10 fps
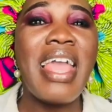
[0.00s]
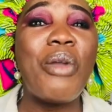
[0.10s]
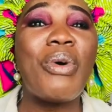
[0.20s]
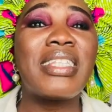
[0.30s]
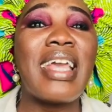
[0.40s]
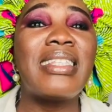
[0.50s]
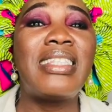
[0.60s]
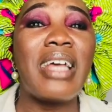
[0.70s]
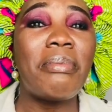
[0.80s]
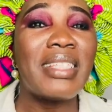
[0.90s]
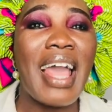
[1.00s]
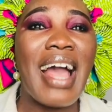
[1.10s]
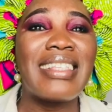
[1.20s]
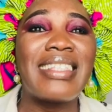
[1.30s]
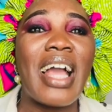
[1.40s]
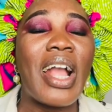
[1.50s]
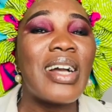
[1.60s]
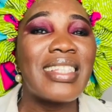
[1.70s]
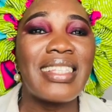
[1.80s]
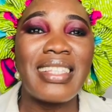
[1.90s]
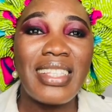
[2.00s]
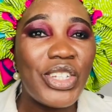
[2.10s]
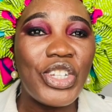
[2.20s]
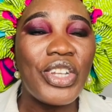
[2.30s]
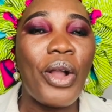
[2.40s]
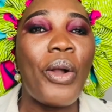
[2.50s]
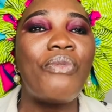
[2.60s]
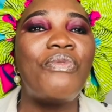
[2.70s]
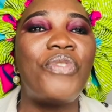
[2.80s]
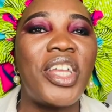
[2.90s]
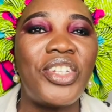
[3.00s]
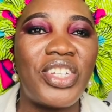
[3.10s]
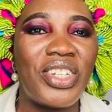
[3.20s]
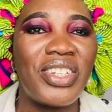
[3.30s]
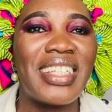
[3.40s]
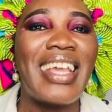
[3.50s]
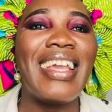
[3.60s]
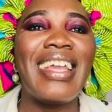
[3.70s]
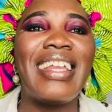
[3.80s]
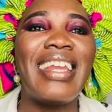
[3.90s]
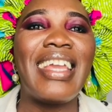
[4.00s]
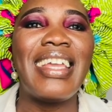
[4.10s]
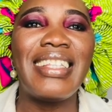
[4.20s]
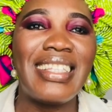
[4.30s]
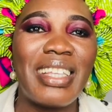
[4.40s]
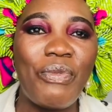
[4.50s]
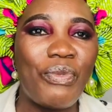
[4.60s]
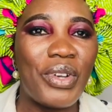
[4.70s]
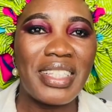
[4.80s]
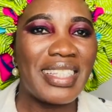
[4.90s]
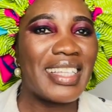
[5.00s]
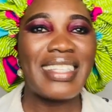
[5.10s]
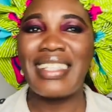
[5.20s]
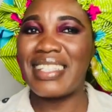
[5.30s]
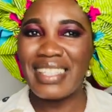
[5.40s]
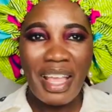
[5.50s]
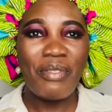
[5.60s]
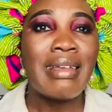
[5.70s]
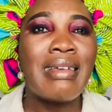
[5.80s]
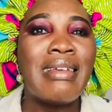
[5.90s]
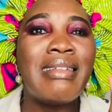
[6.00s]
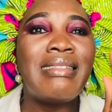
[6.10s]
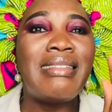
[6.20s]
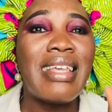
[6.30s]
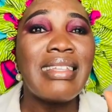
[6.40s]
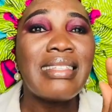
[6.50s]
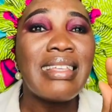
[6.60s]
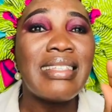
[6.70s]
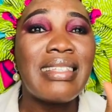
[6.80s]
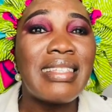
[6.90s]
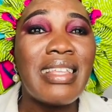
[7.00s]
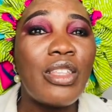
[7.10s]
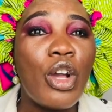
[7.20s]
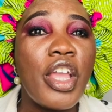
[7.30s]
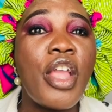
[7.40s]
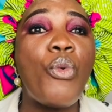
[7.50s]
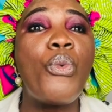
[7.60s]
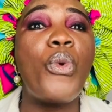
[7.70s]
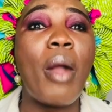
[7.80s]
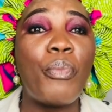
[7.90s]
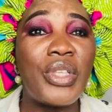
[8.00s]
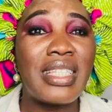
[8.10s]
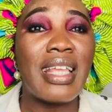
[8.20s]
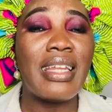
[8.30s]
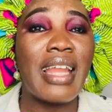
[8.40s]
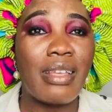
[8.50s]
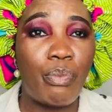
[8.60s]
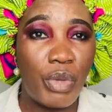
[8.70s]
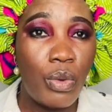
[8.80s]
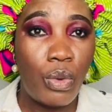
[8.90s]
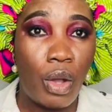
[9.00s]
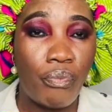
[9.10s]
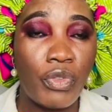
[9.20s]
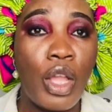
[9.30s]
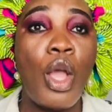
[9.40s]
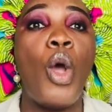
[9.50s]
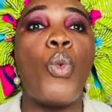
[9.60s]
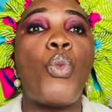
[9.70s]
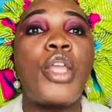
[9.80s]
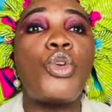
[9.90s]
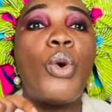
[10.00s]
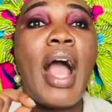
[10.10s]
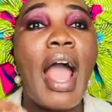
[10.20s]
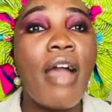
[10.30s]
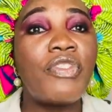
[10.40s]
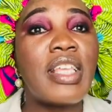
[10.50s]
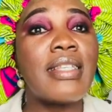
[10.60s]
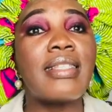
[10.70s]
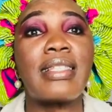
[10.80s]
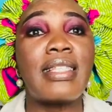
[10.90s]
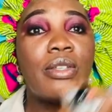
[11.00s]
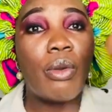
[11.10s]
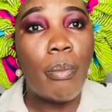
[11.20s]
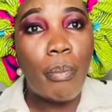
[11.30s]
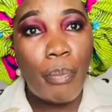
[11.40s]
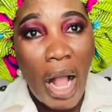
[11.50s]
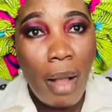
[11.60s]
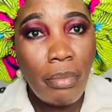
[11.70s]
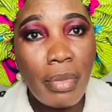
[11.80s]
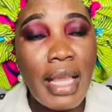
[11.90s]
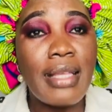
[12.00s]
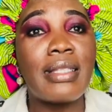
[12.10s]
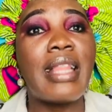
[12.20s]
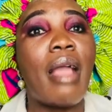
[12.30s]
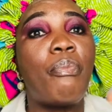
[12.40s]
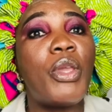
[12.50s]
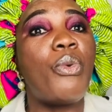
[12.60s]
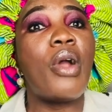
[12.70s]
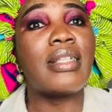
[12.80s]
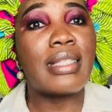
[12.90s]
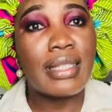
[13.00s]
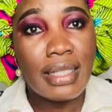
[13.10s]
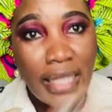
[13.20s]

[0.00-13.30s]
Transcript: it was adopted at the Constitutional Convention in 1847. This insignia, it represents Liberia. When you have this seal, bam, it's Liberia's stem.